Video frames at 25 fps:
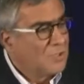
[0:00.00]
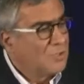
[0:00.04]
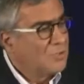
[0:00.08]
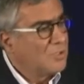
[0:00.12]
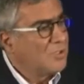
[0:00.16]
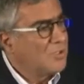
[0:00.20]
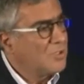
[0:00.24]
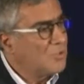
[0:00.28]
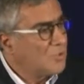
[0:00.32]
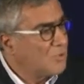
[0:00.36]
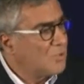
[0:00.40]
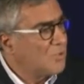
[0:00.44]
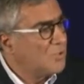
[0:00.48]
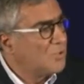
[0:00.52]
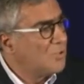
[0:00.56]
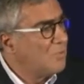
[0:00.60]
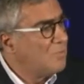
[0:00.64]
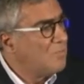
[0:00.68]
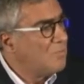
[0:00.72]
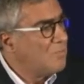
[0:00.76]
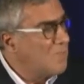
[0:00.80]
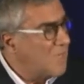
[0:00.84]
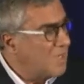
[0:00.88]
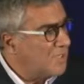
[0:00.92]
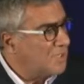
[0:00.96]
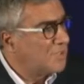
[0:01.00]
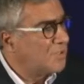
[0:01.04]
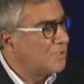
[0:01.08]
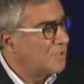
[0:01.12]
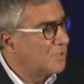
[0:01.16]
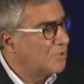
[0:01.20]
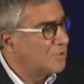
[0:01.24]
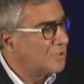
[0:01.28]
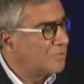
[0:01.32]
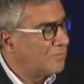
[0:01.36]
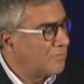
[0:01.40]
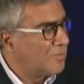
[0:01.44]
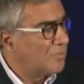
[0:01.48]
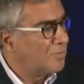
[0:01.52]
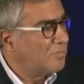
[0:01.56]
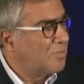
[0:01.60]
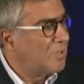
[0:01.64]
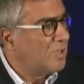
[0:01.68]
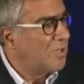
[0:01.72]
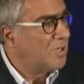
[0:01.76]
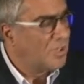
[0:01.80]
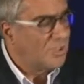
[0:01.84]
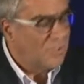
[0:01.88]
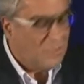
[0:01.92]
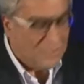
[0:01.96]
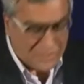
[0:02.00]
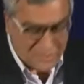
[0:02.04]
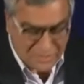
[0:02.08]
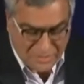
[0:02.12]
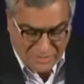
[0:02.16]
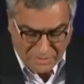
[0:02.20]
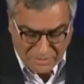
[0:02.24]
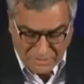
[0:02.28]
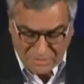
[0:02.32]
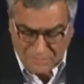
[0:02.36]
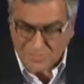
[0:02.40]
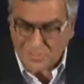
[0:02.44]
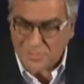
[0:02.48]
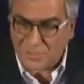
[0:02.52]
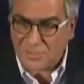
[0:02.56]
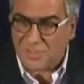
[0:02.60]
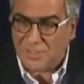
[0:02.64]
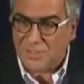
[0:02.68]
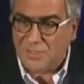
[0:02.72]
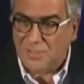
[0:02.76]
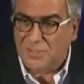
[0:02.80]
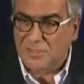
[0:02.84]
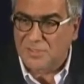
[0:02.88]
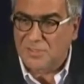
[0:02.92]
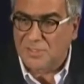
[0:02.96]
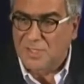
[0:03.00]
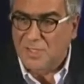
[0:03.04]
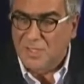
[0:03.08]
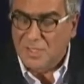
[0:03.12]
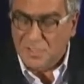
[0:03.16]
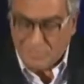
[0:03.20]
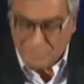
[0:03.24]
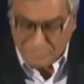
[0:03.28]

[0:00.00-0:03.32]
So this was the message from our set of studies